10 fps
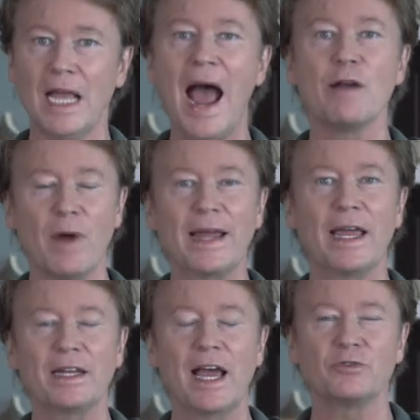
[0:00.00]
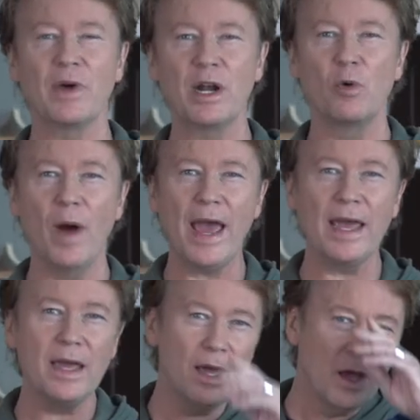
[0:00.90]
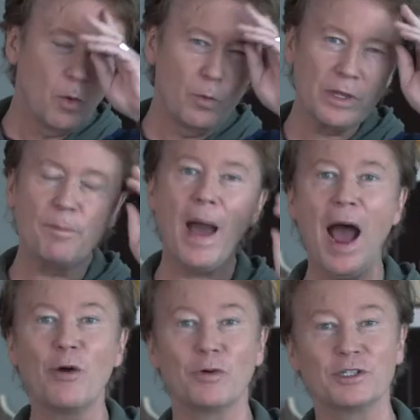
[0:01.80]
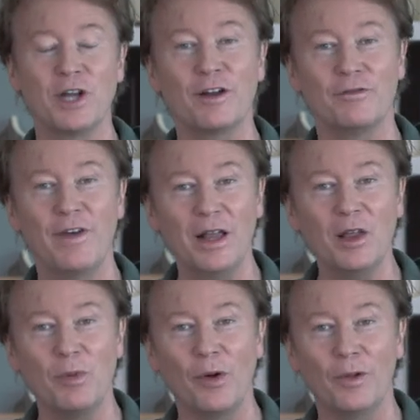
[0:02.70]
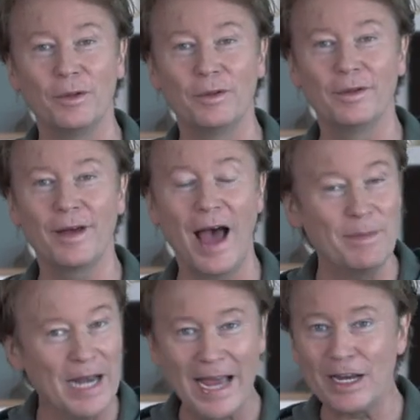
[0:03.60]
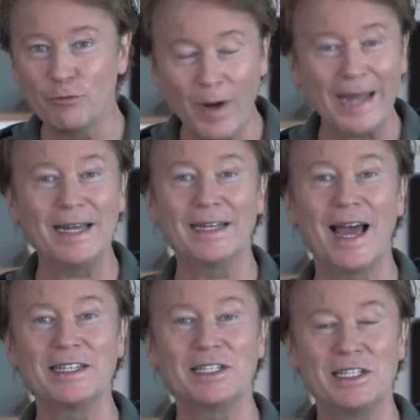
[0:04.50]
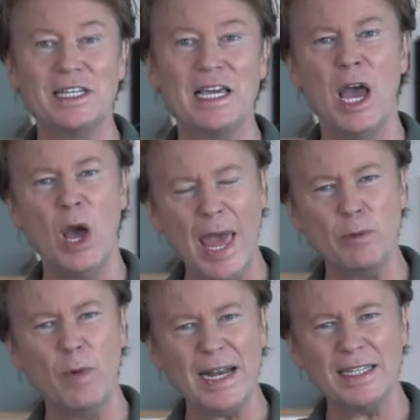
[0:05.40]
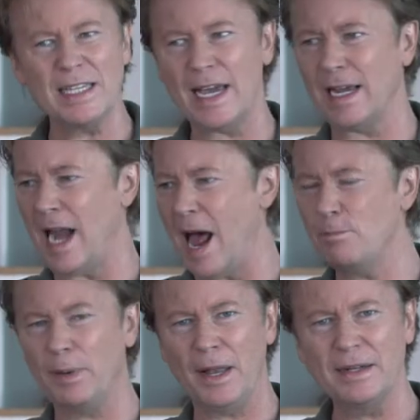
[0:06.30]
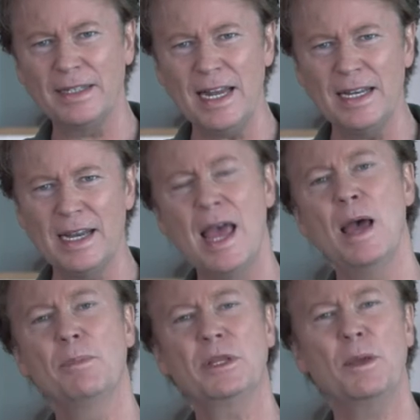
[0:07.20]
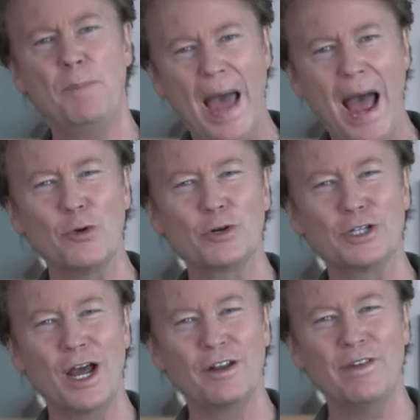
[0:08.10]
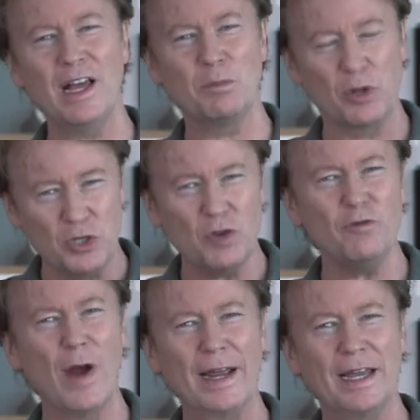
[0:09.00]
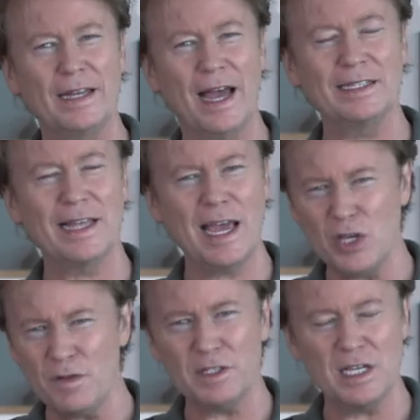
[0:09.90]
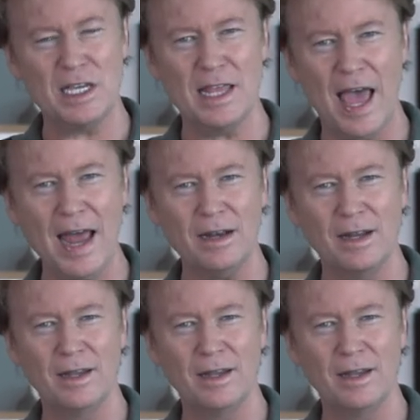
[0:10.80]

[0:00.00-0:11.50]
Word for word: I recognize right away when the power is not available. I mean, I can recognize and see, hey, wait a second, I'm plugged in, but the power is not available. You've recognized that. You've seen that.